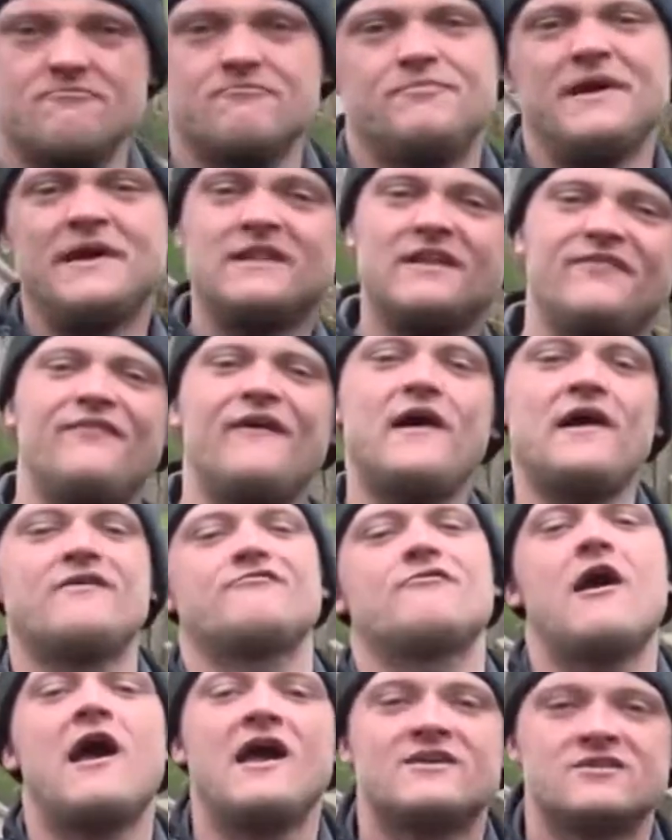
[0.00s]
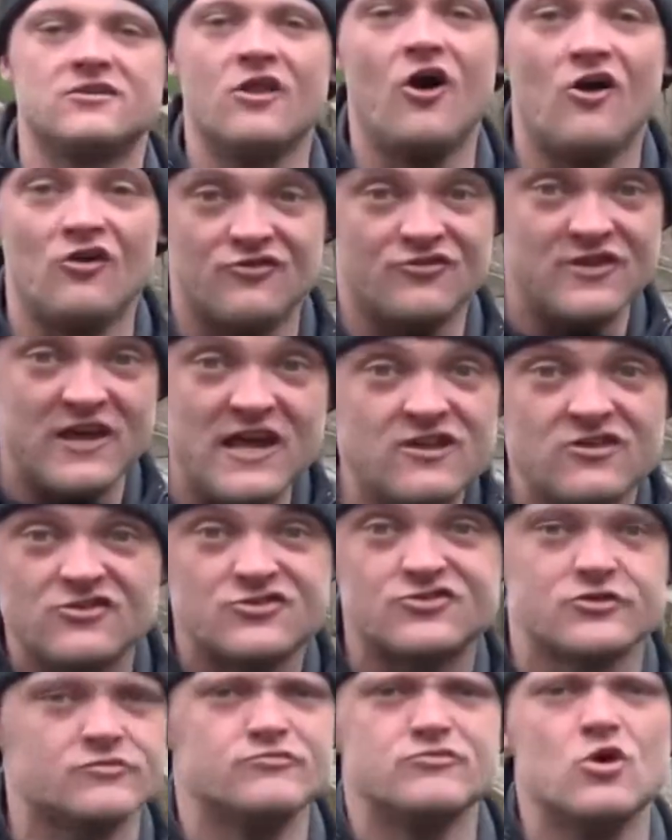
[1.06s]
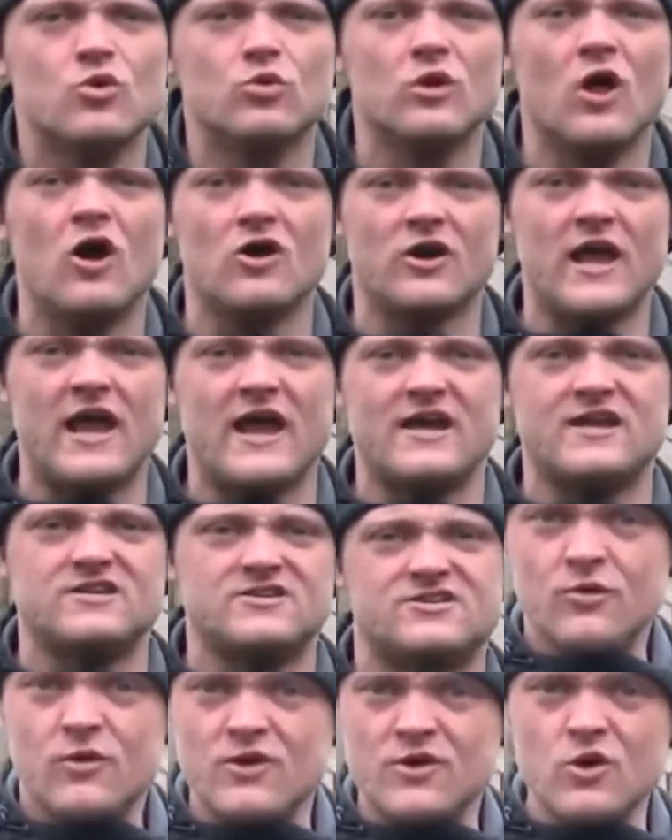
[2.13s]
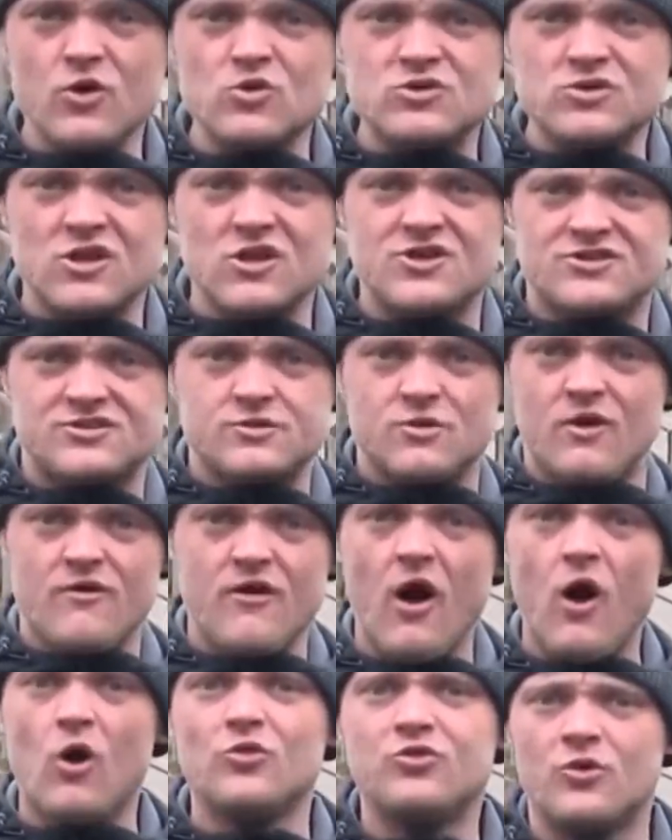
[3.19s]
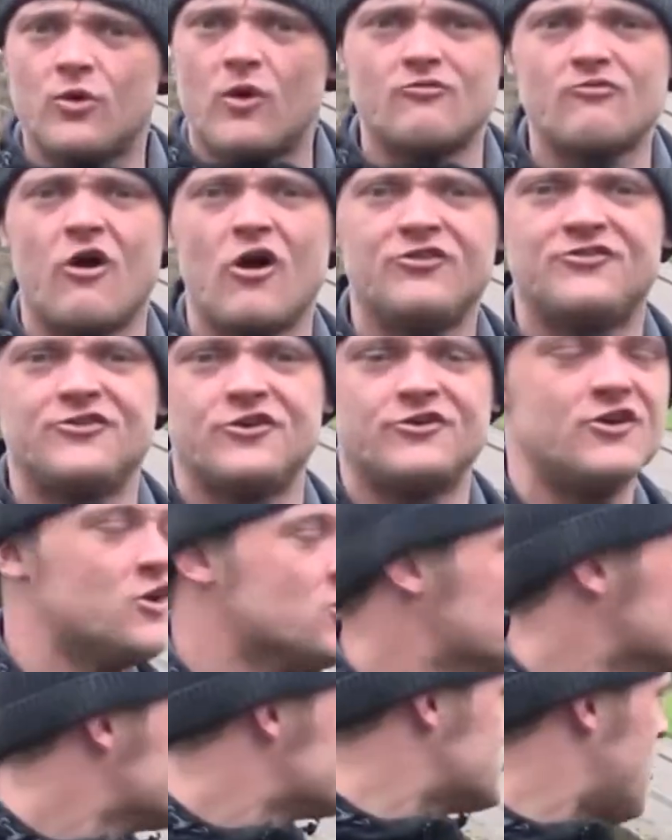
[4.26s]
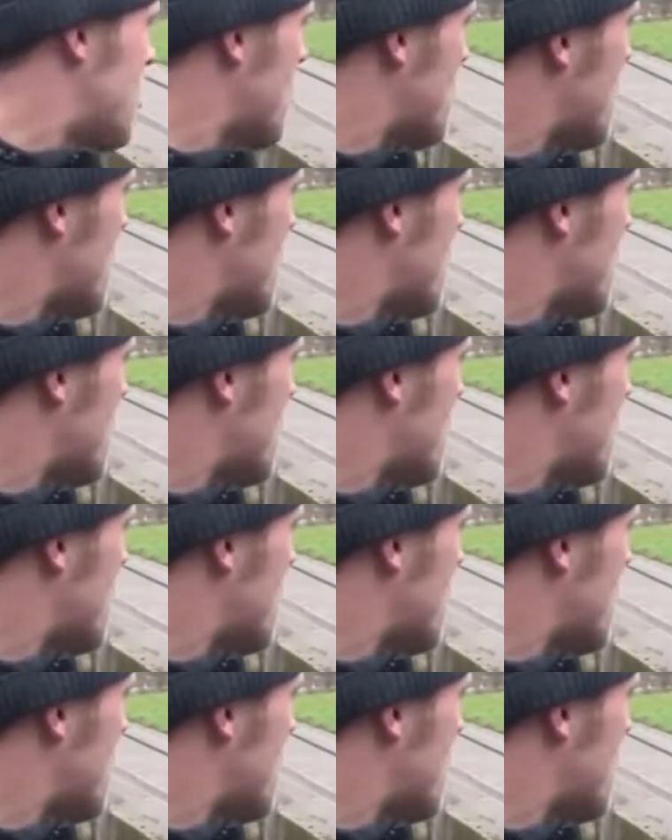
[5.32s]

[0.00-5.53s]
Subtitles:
Bingley 5-rise locks needed some new lock gates. They were useless, they were old, they were rotted. So